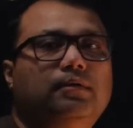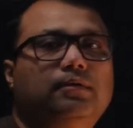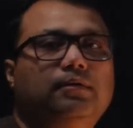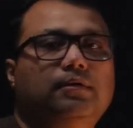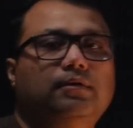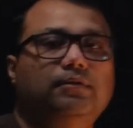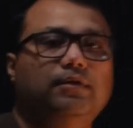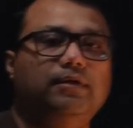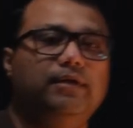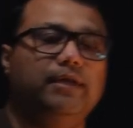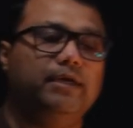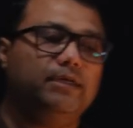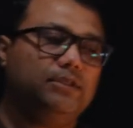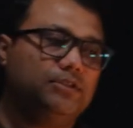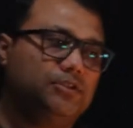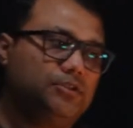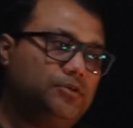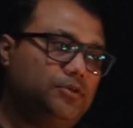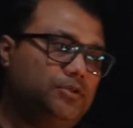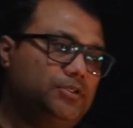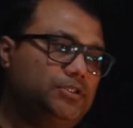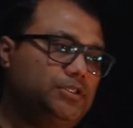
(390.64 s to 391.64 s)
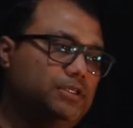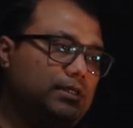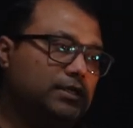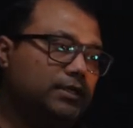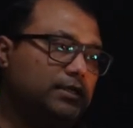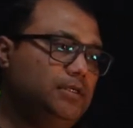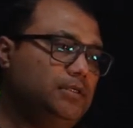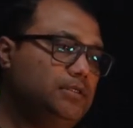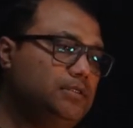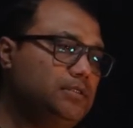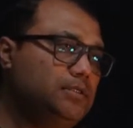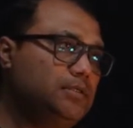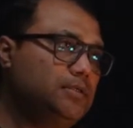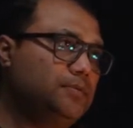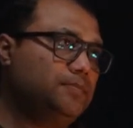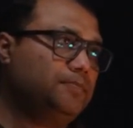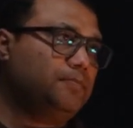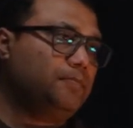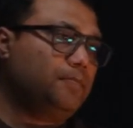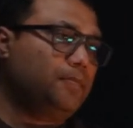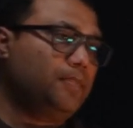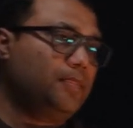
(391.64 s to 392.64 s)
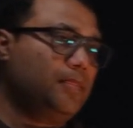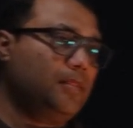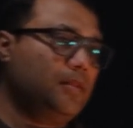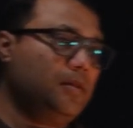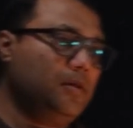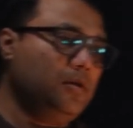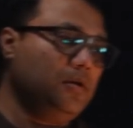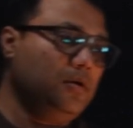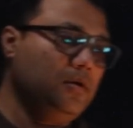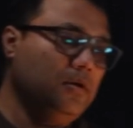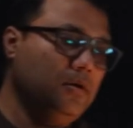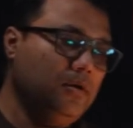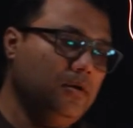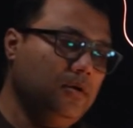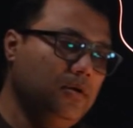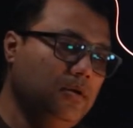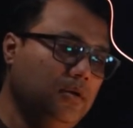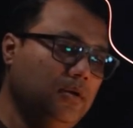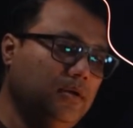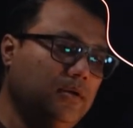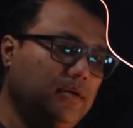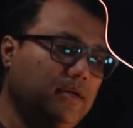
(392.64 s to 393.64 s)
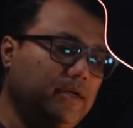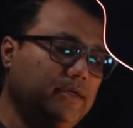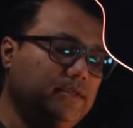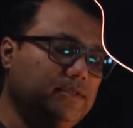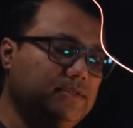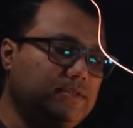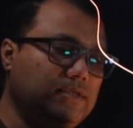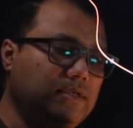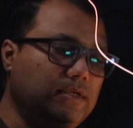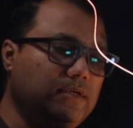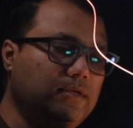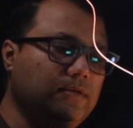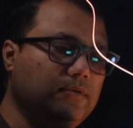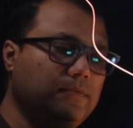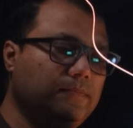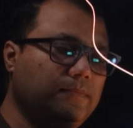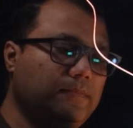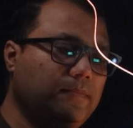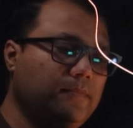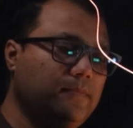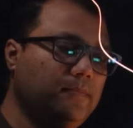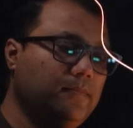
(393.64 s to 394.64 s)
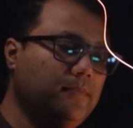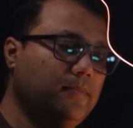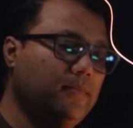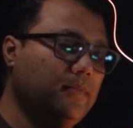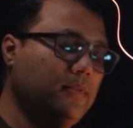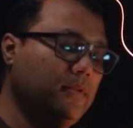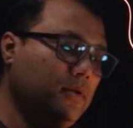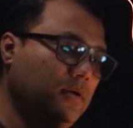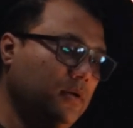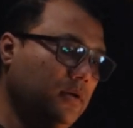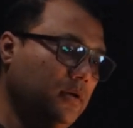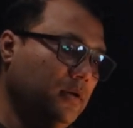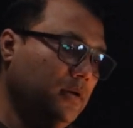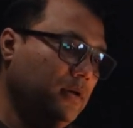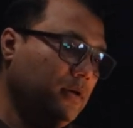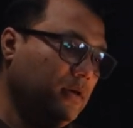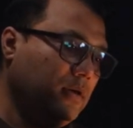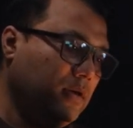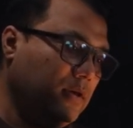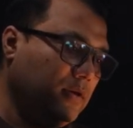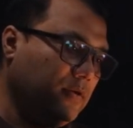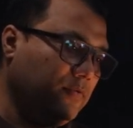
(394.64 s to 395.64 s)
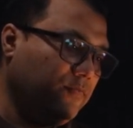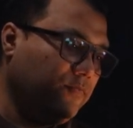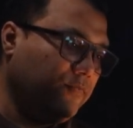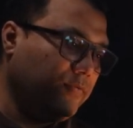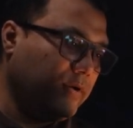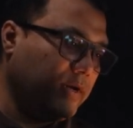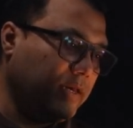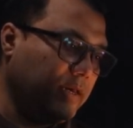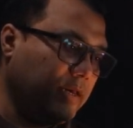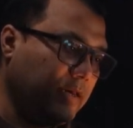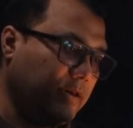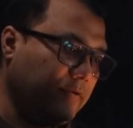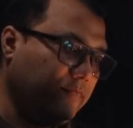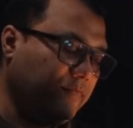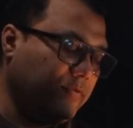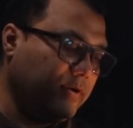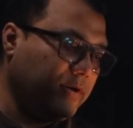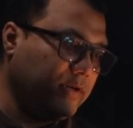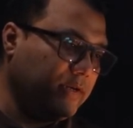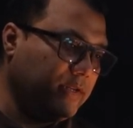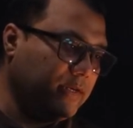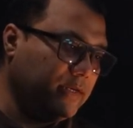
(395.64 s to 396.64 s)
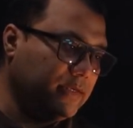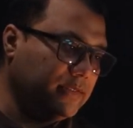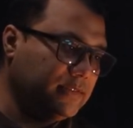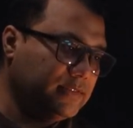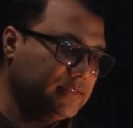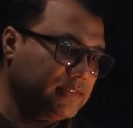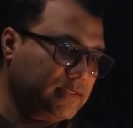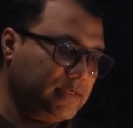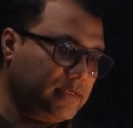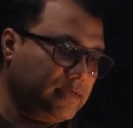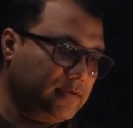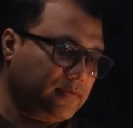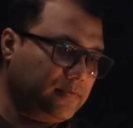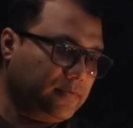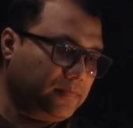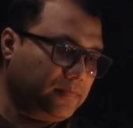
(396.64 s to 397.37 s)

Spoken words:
Now the next question is, let's say if I have a disk,